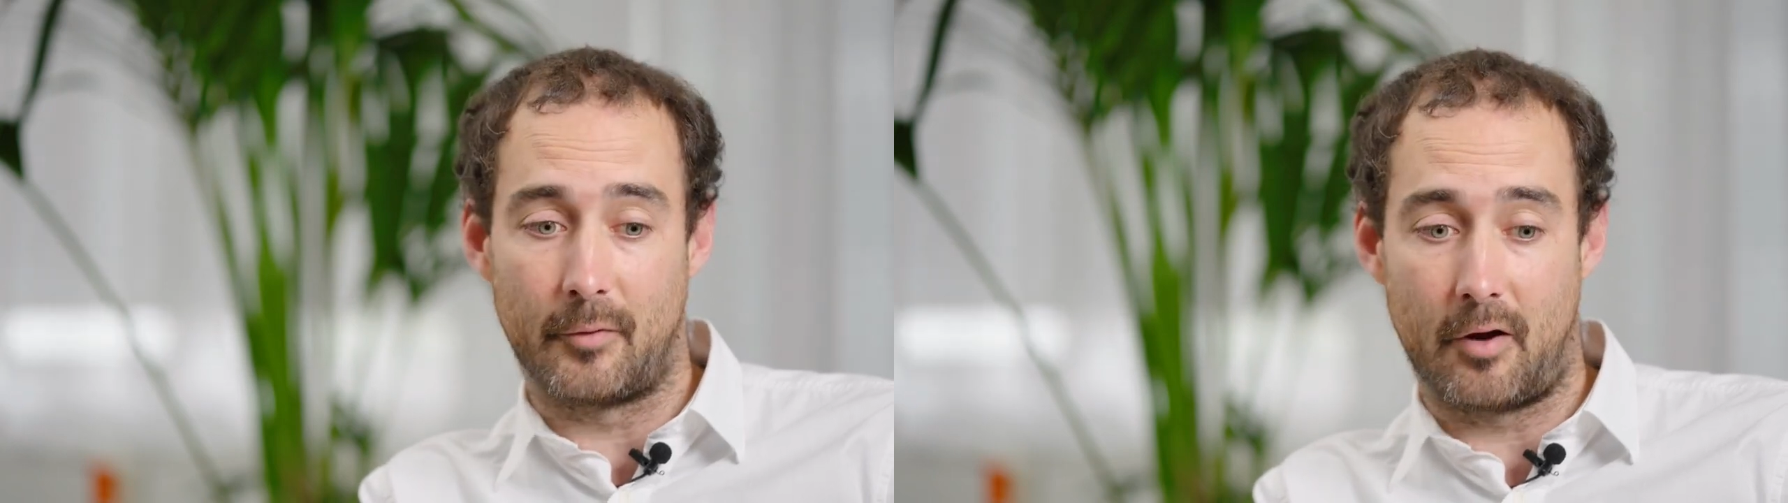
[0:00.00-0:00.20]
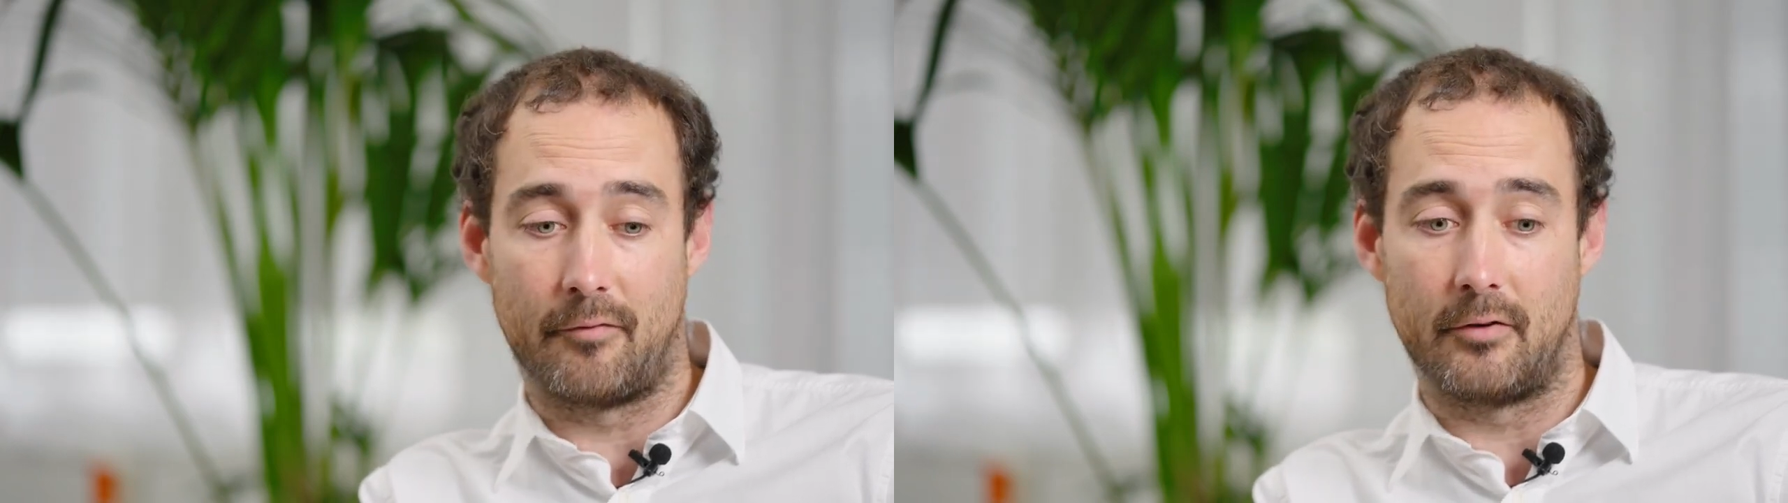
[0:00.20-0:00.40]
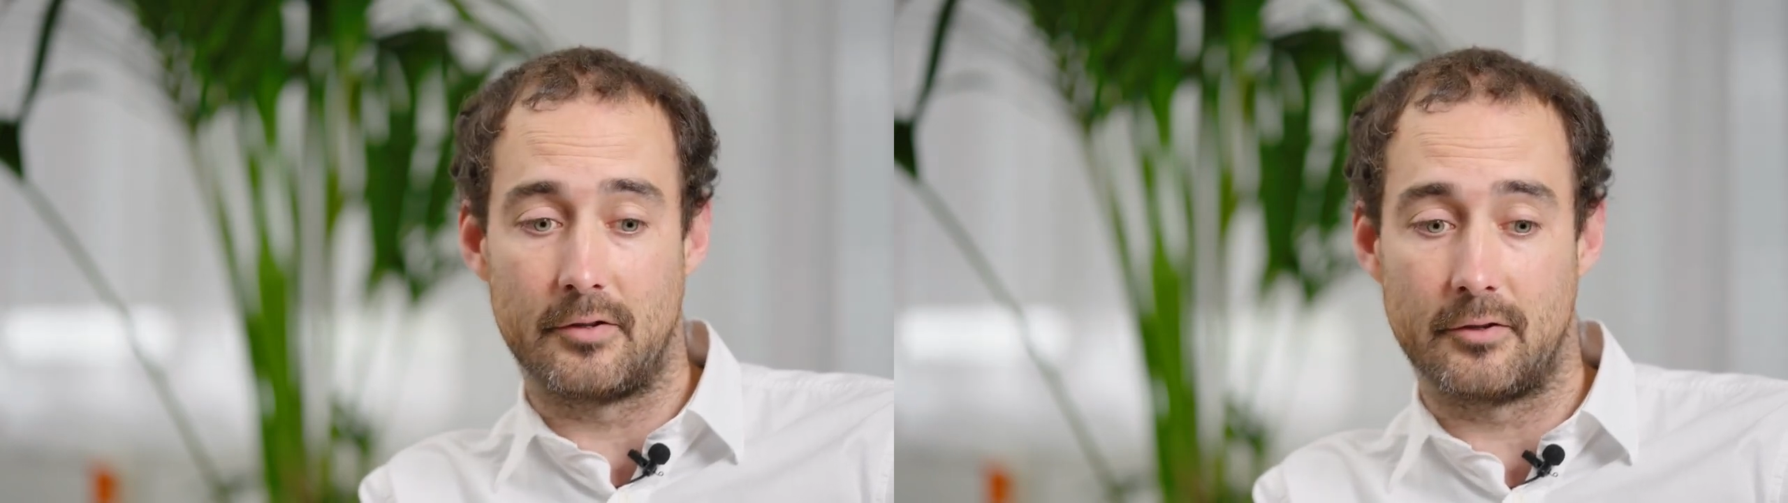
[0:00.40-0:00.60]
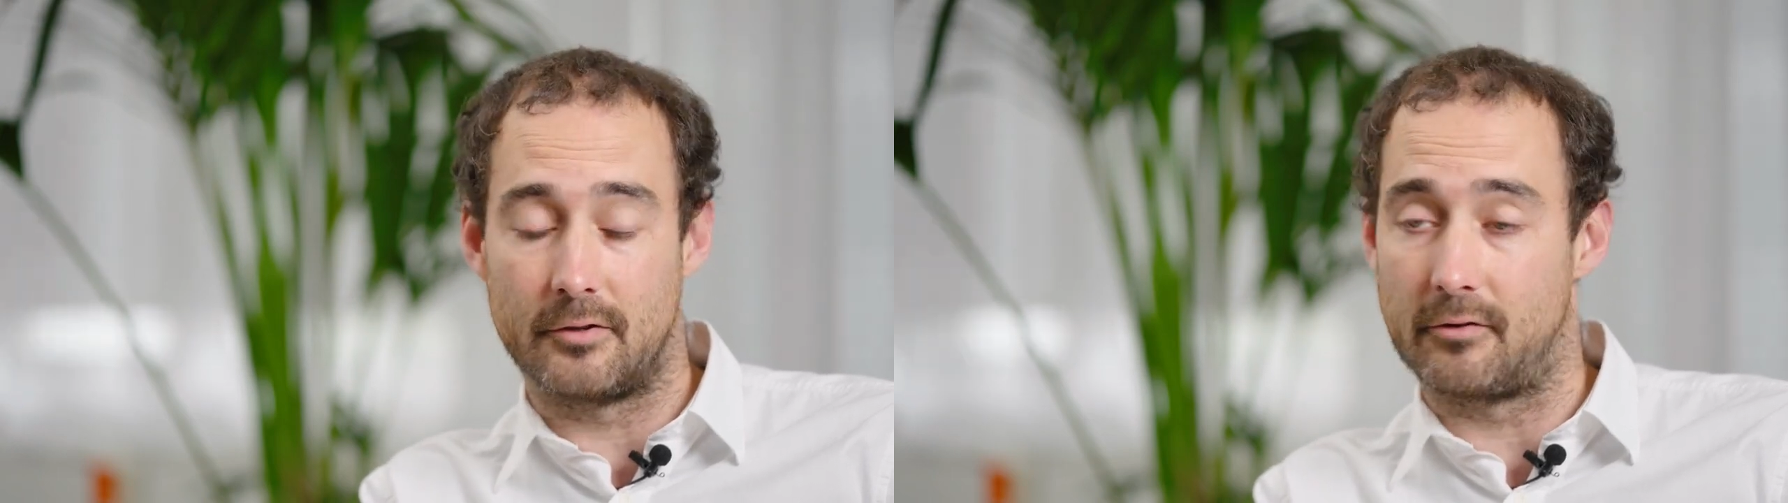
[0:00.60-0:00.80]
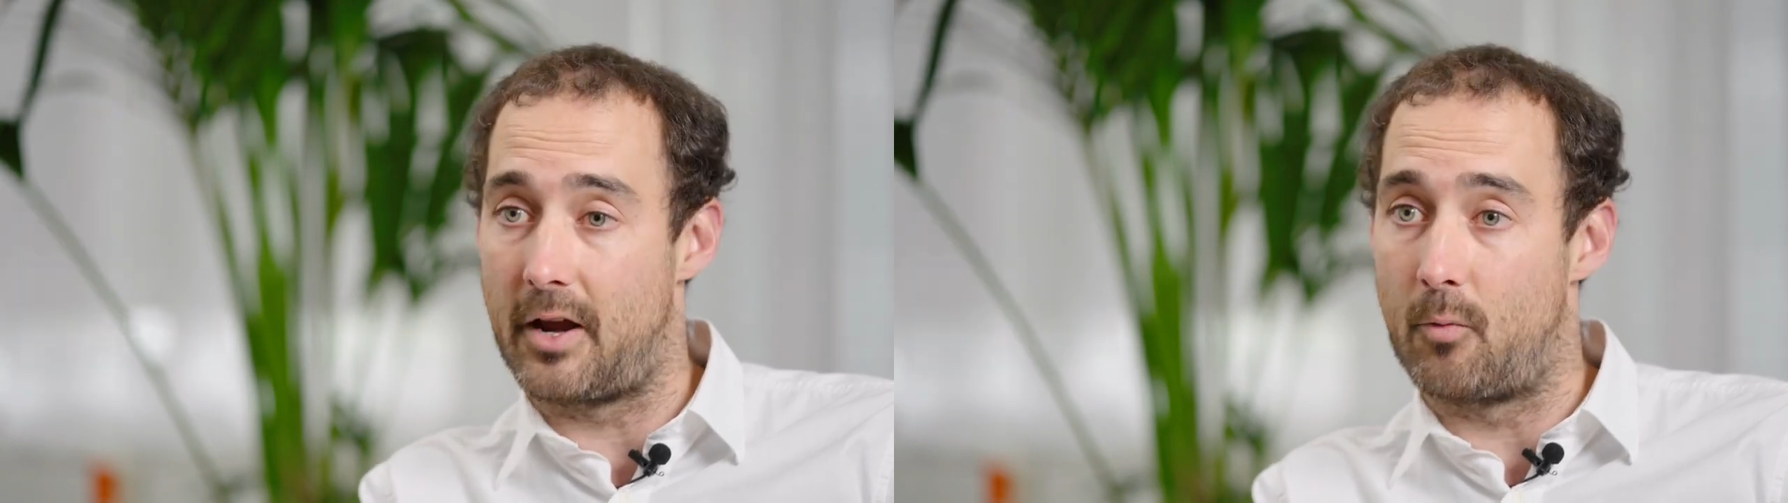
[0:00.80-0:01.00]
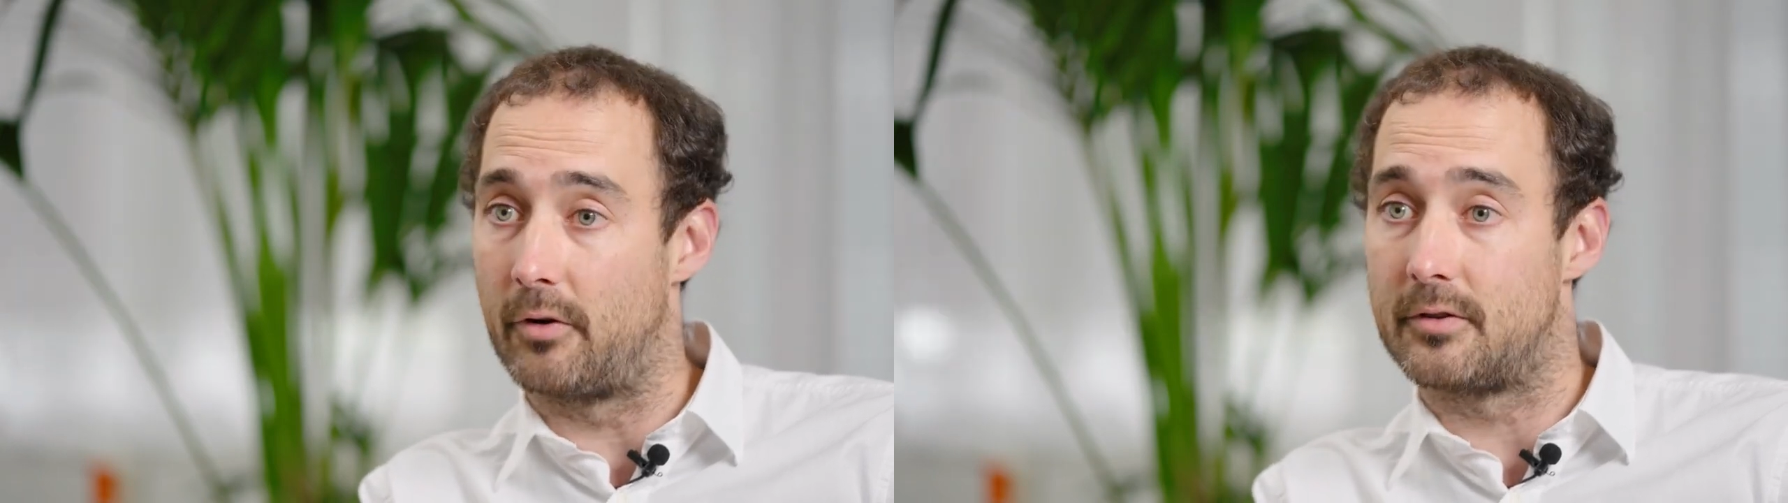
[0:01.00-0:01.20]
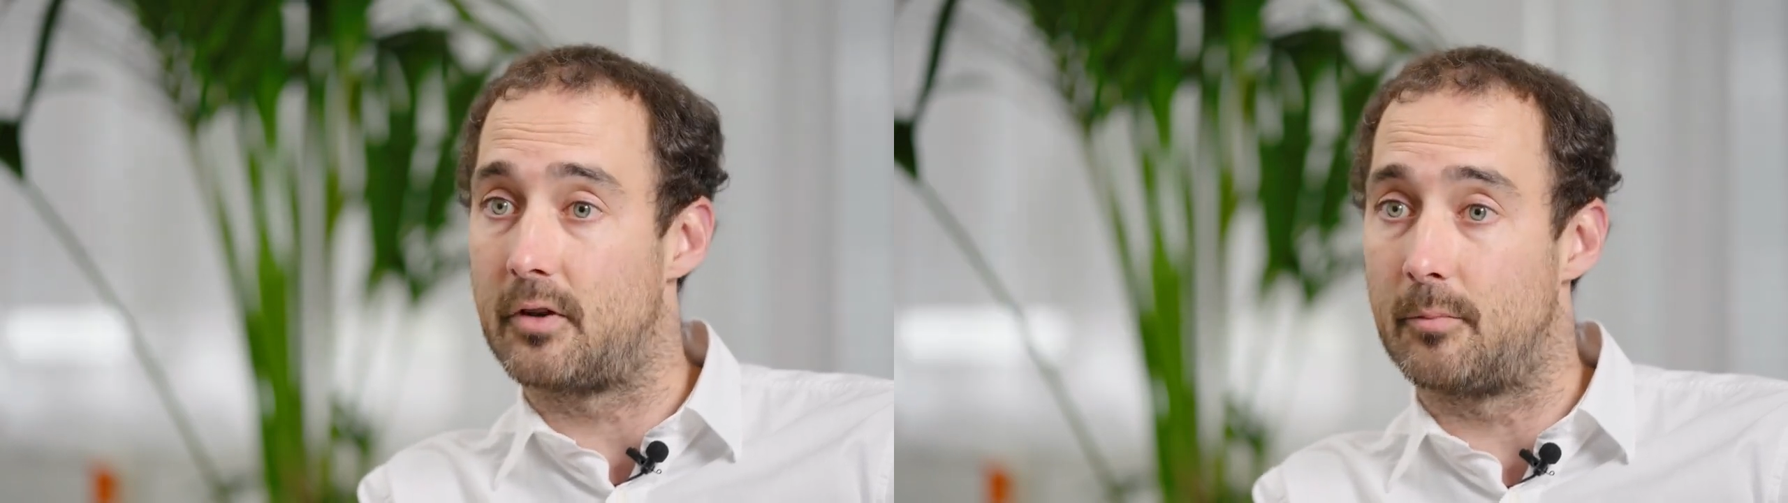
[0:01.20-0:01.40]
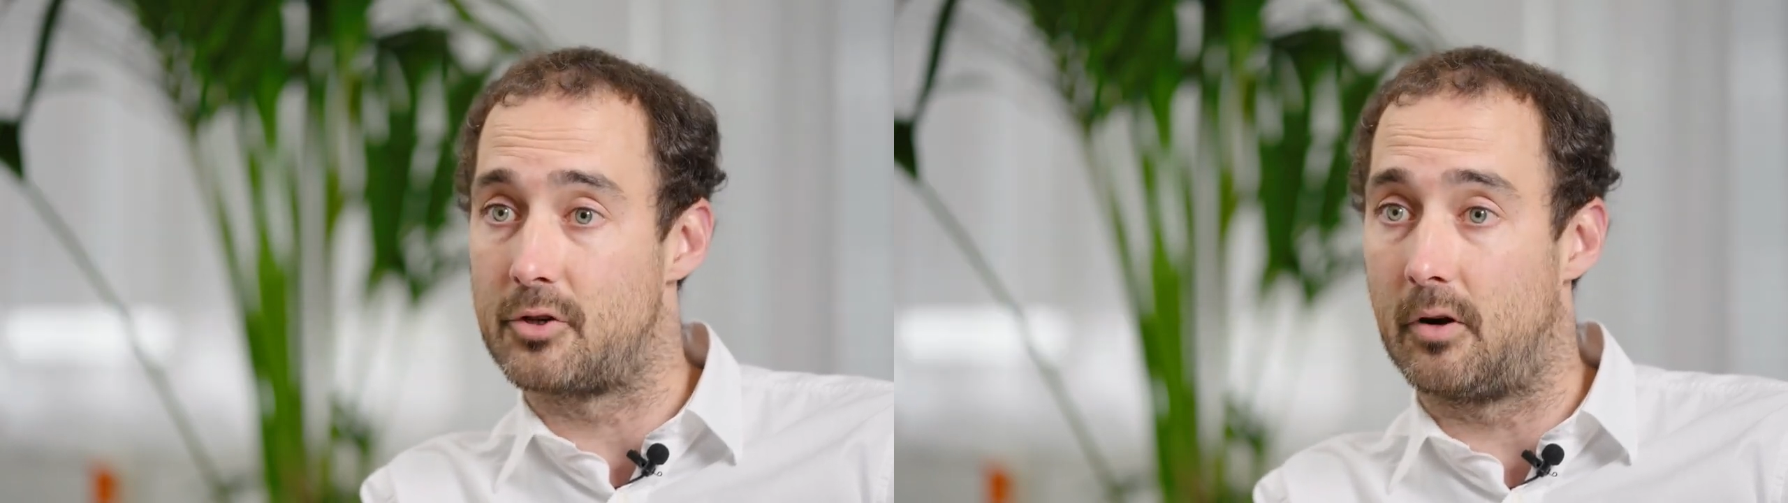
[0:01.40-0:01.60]
Conferences are a great
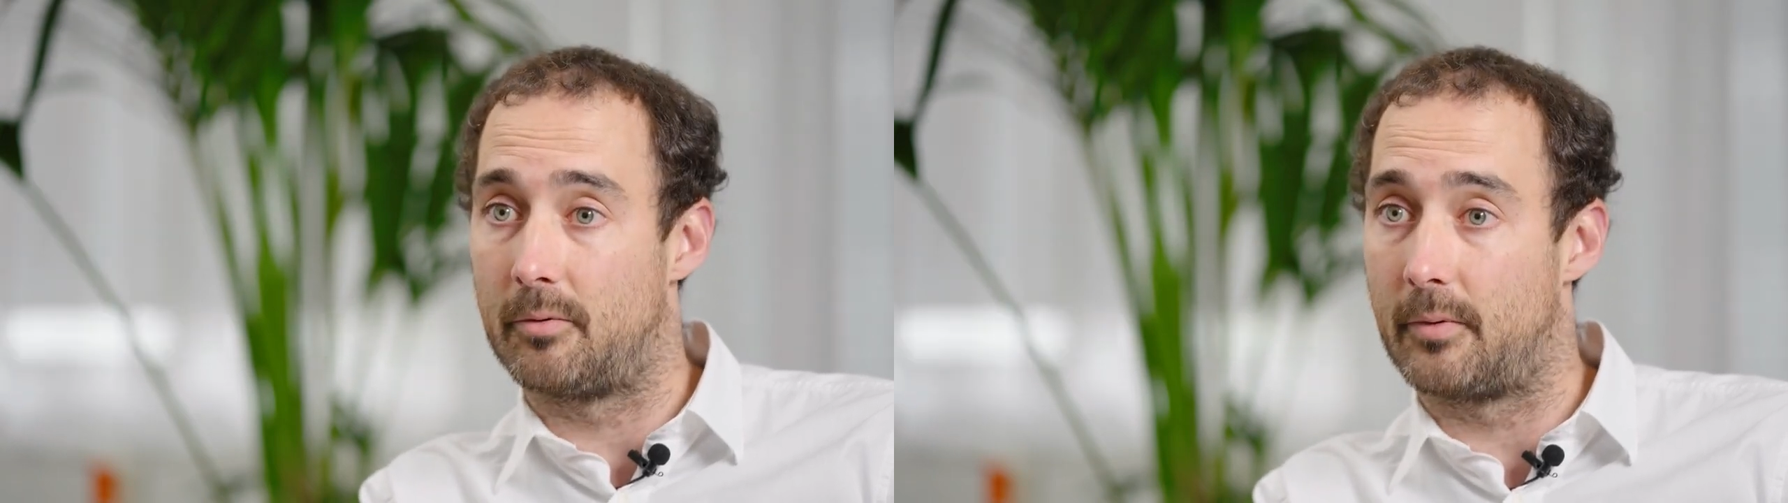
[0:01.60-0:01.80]
one-stop shop.